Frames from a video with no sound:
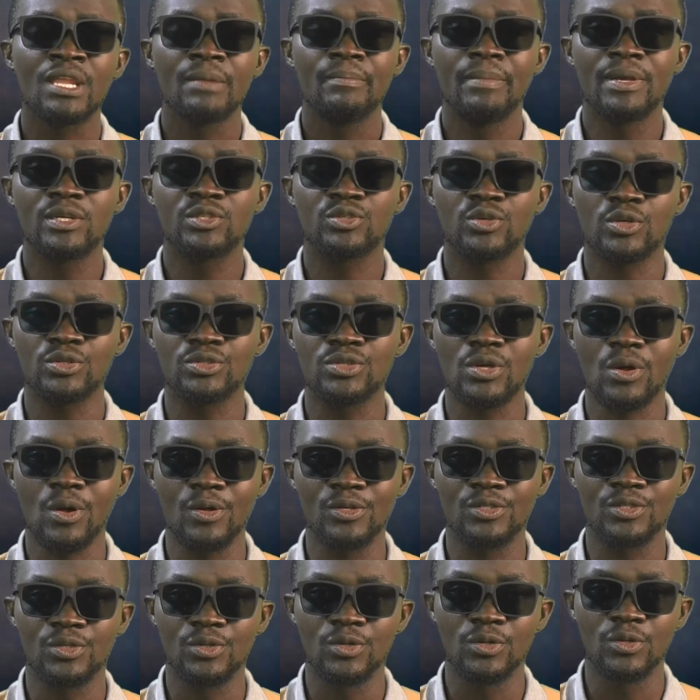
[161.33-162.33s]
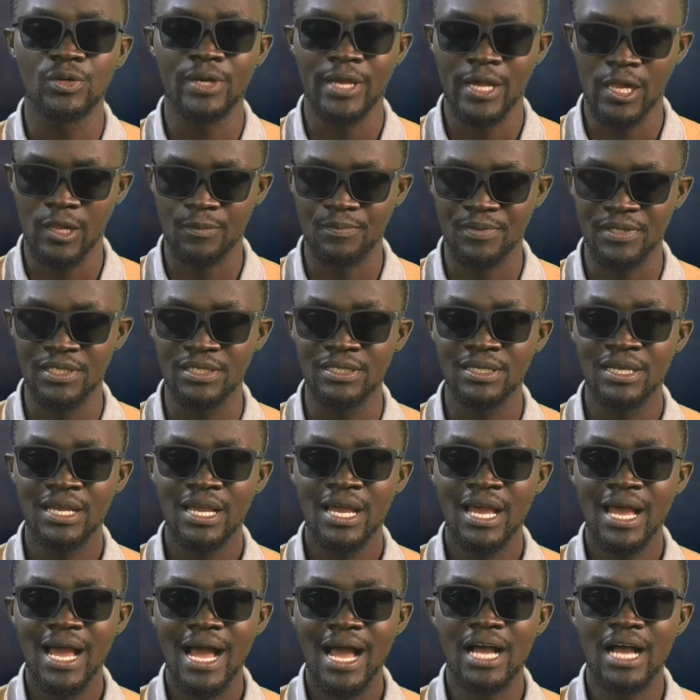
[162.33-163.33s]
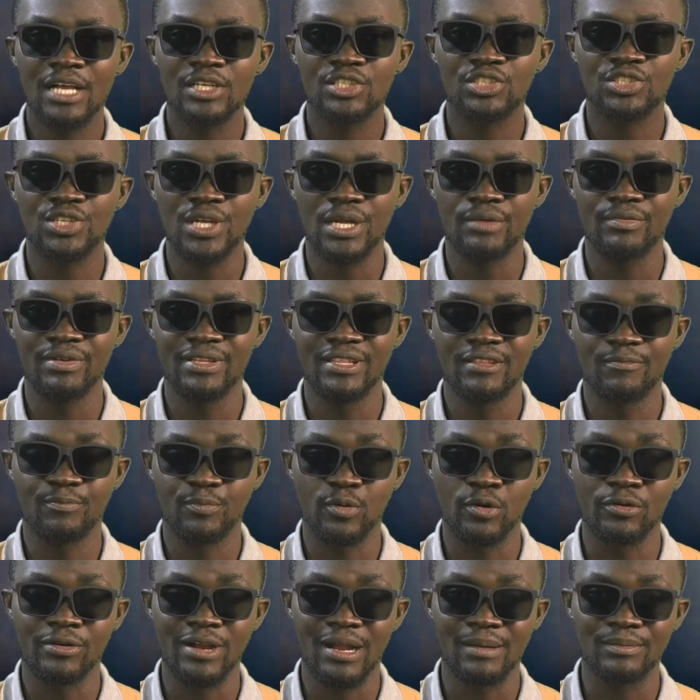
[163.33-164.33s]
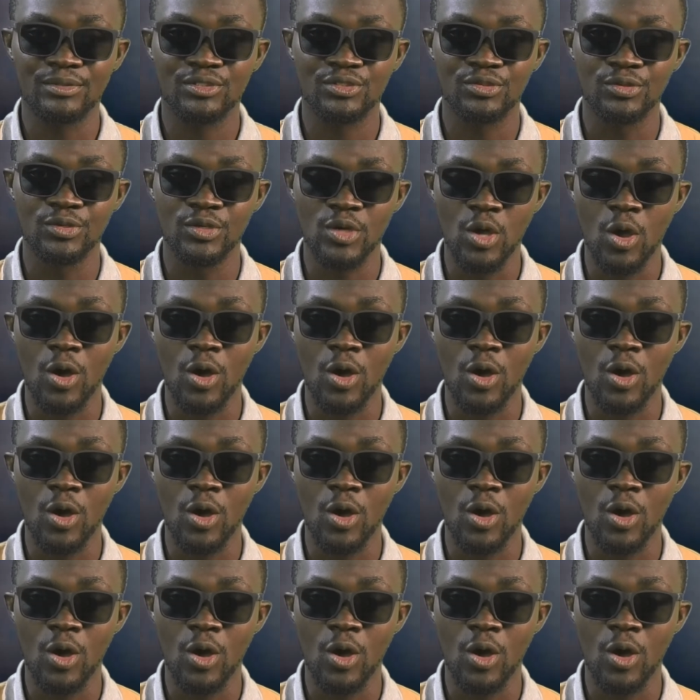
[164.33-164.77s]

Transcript: Make sure to also help in sharing the program to